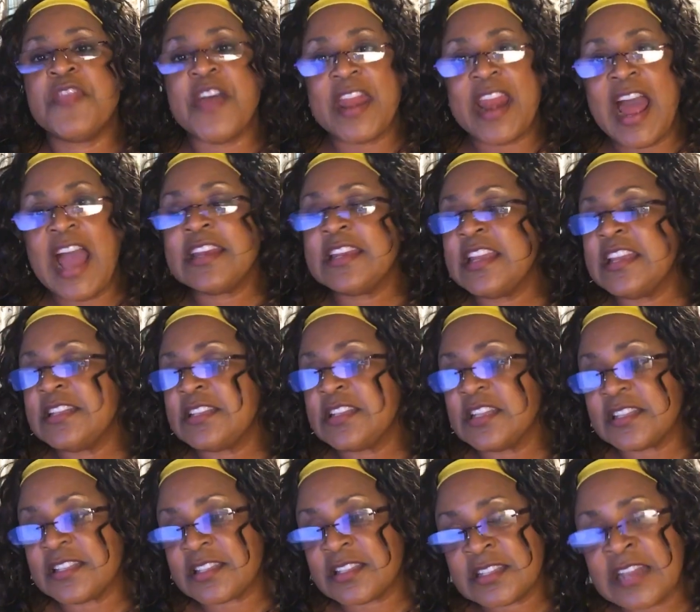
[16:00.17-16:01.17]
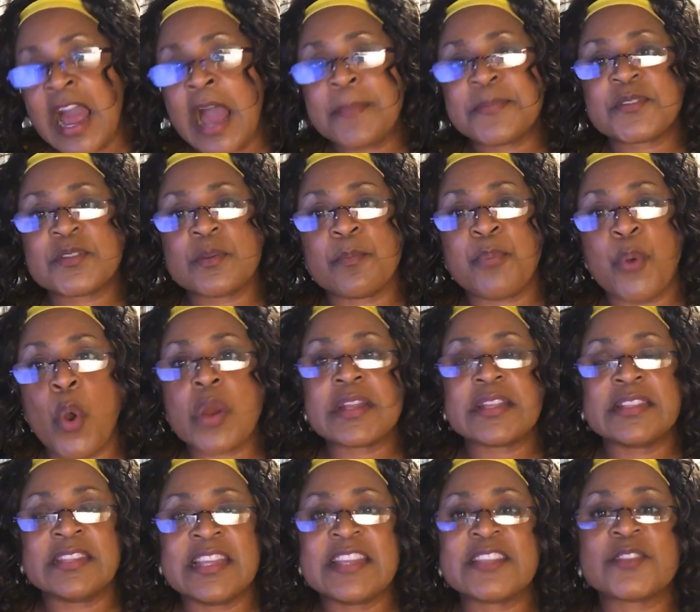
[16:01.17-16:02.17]
I need to stop
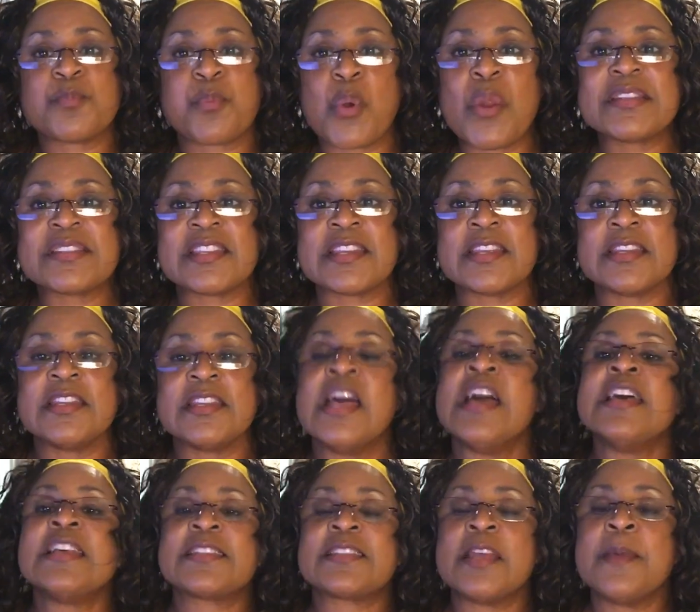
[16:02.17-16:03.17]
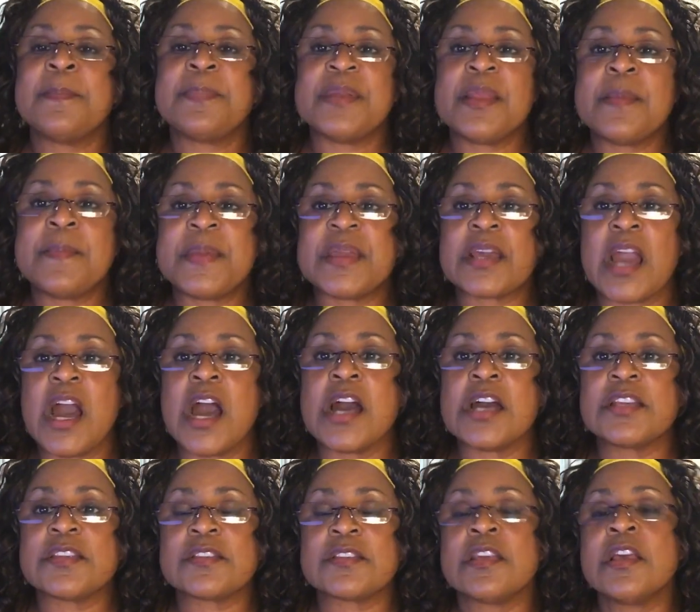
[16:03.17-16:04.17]
supporting this president simply
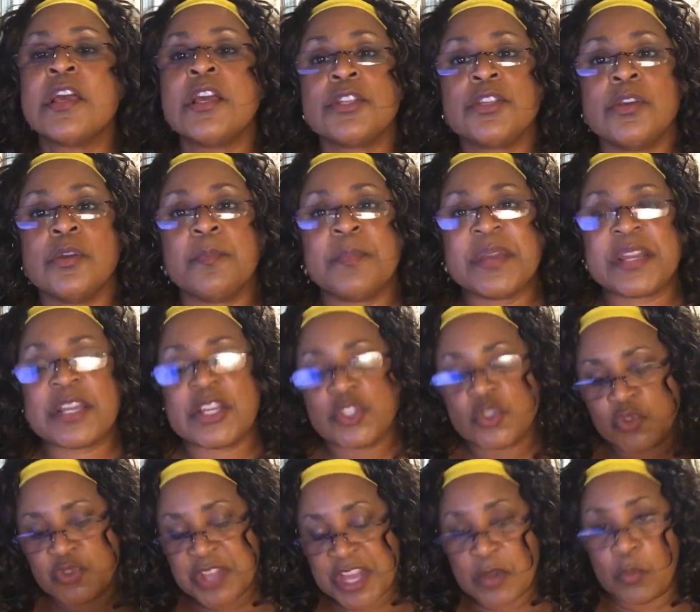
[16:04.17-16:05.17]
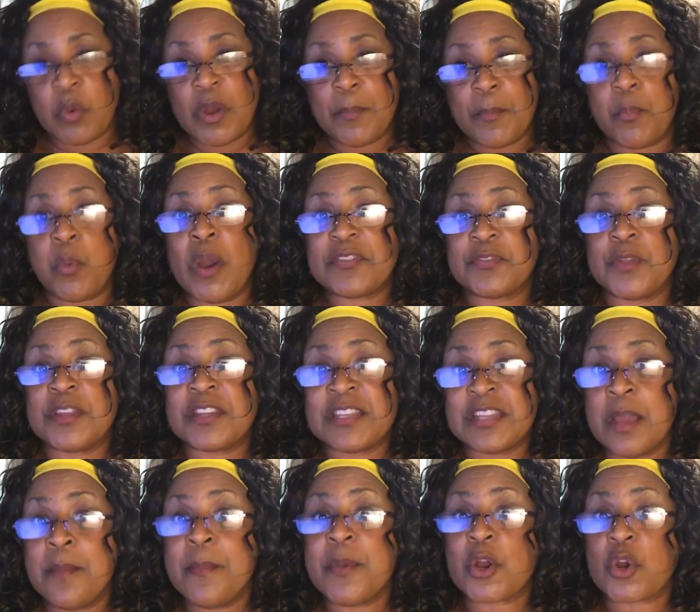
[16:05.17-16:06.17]
because what the
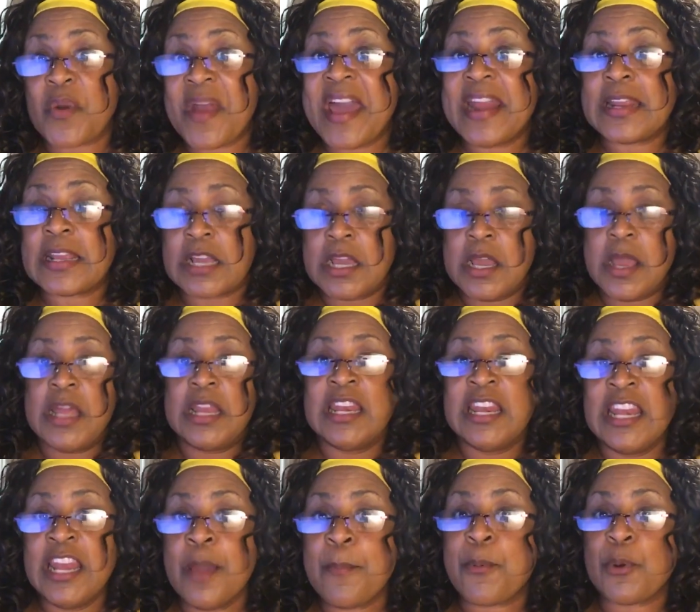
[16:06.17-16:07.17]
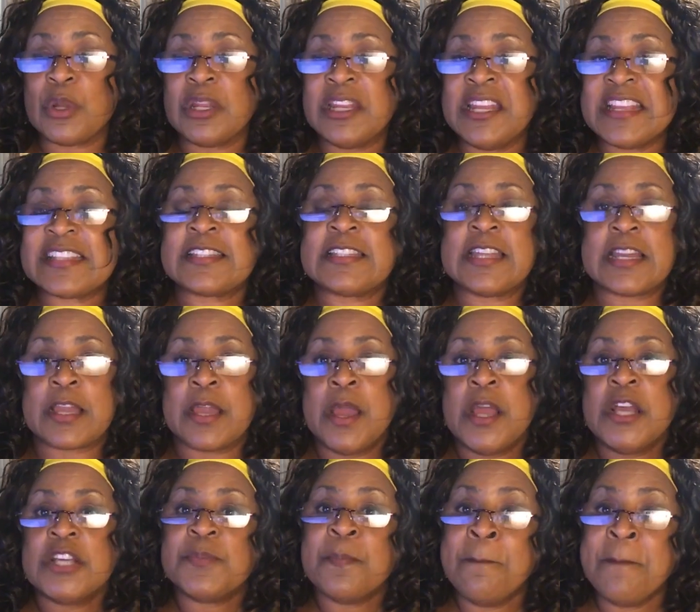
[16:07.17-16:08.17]
Democratic liberalistic
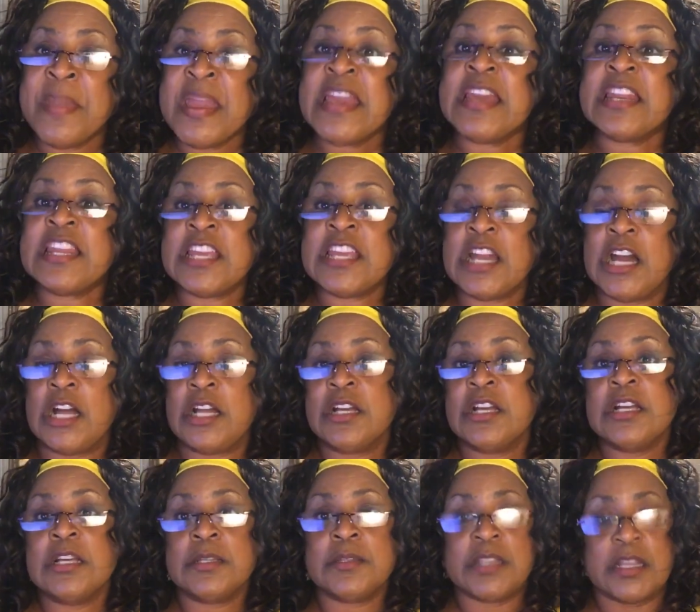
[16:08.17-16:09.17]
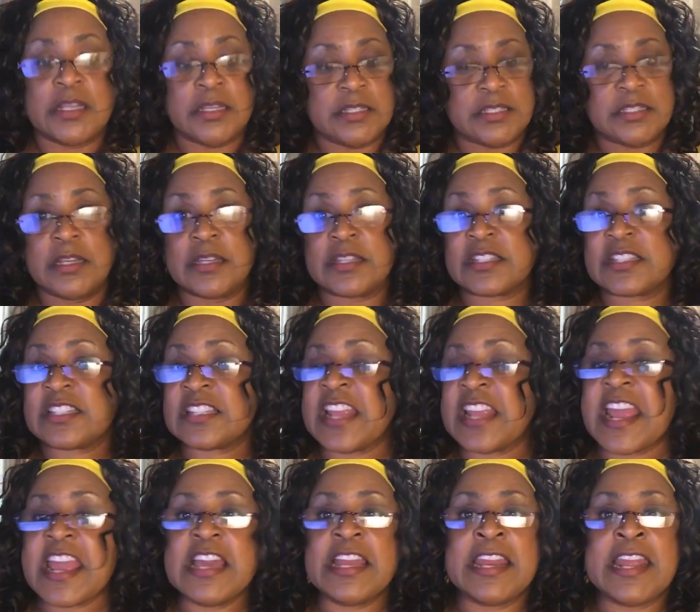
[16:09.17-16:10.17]
media, the
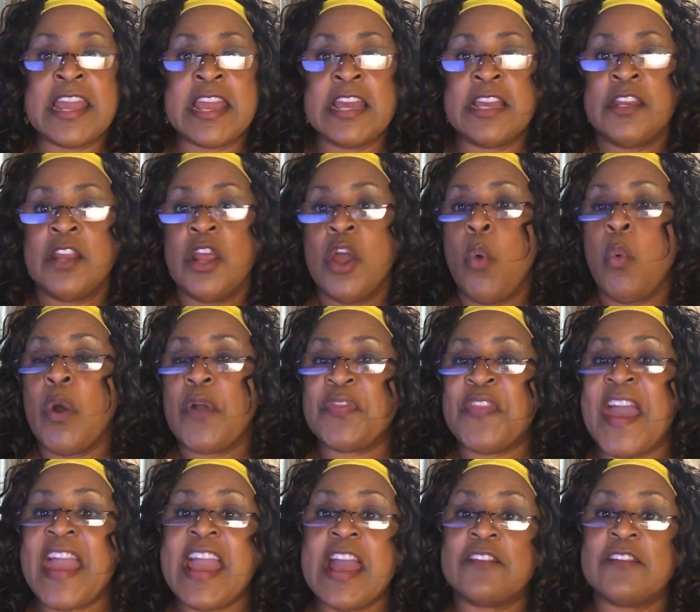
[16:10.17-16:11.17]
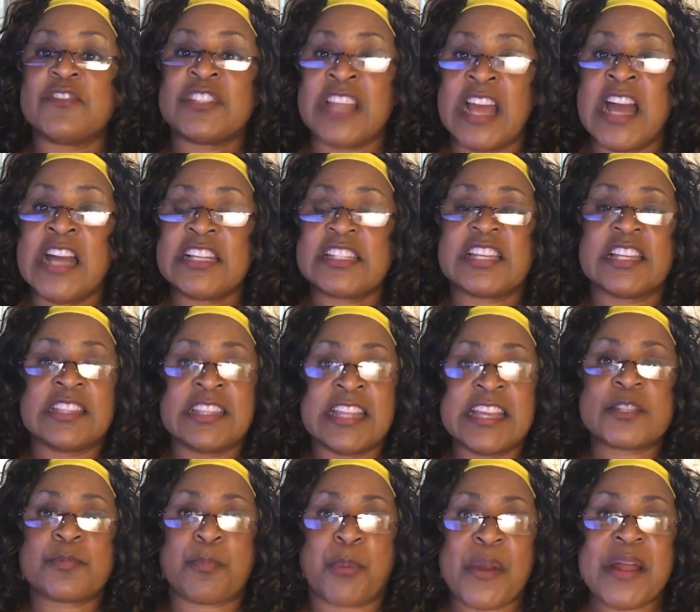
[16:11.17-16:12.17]
CNN, what they have done to
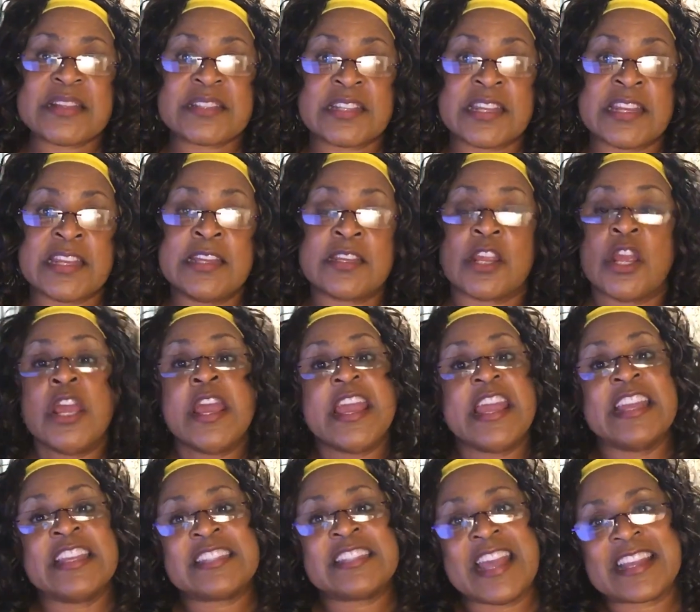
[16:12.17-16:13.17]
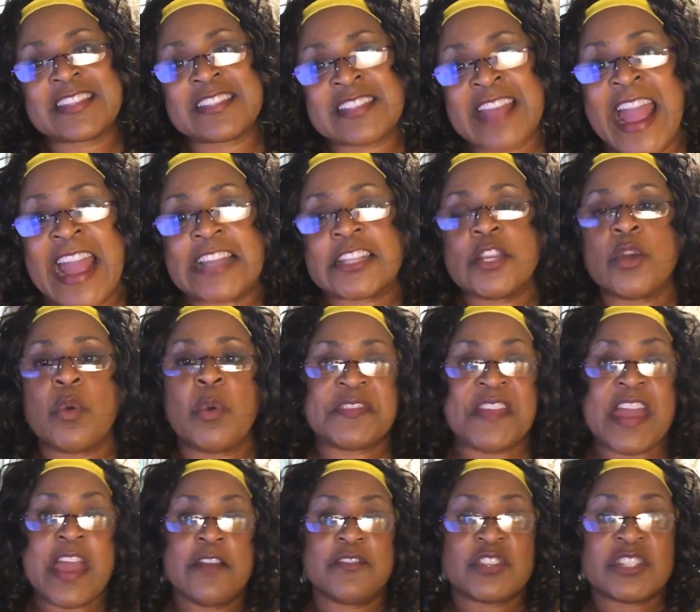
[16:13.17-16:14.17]
this president is exactly what
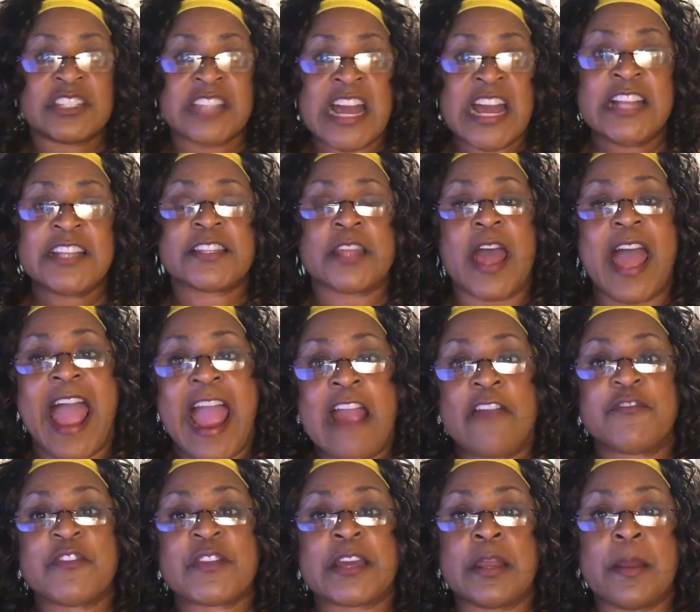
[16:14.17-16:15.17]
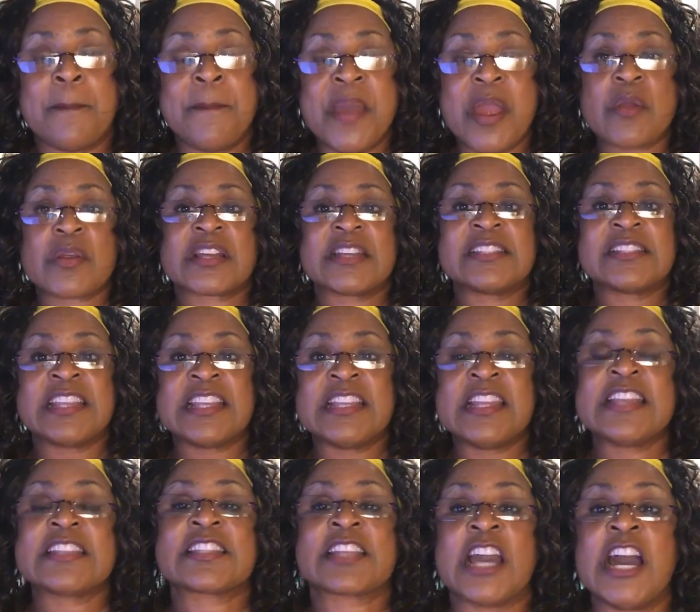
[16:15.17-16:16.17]
they have done to African Americans in
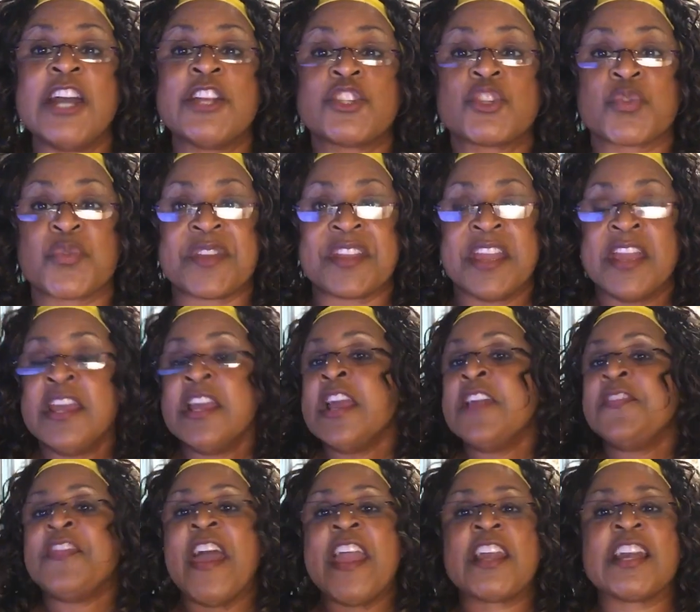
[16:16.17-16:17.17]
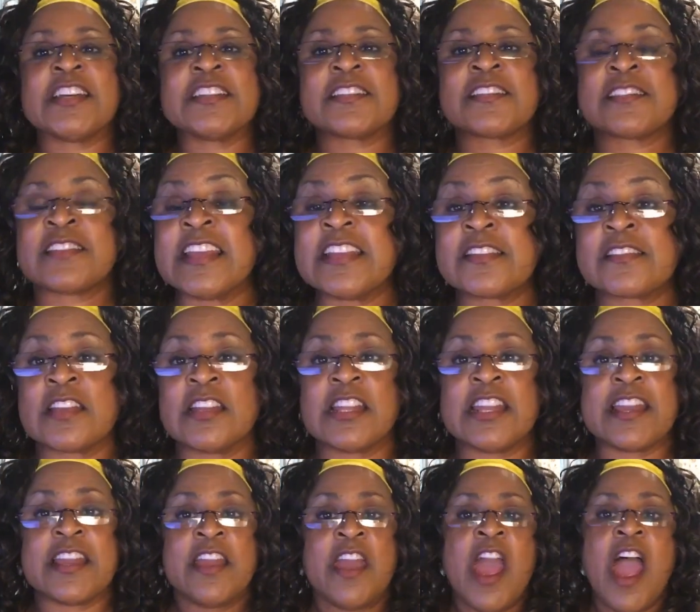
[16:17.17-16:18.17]
this country. They
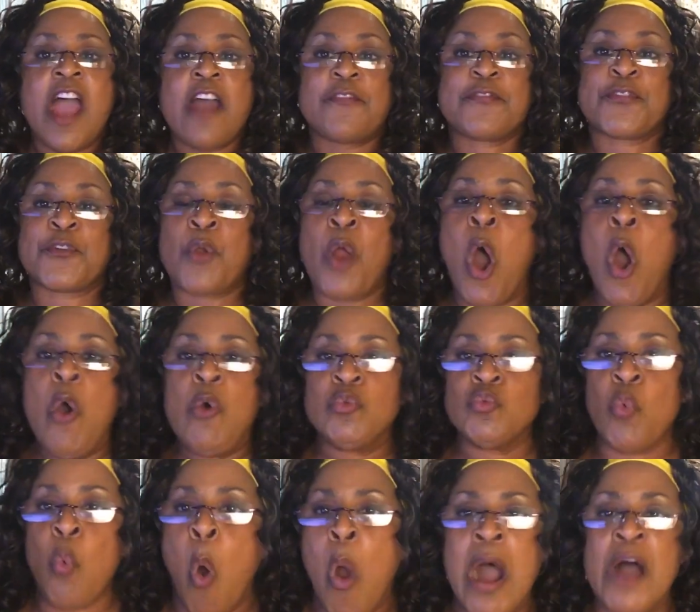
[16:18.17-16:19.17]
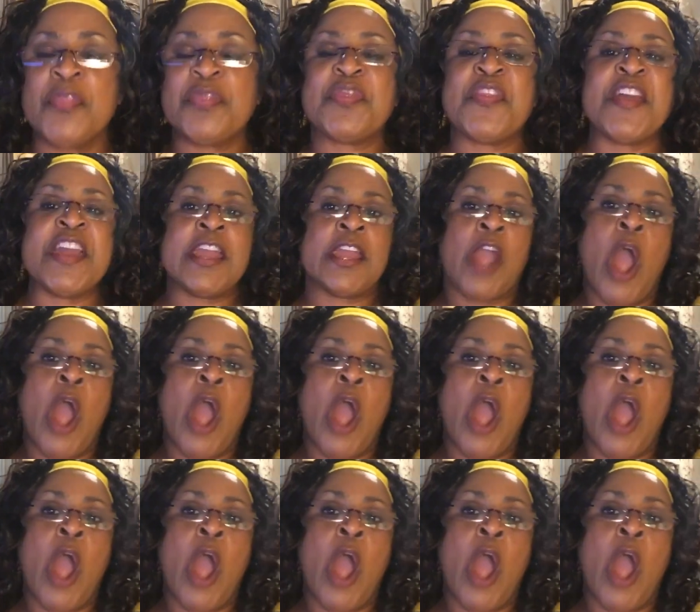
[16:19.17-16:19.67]
consistently have thrown one thing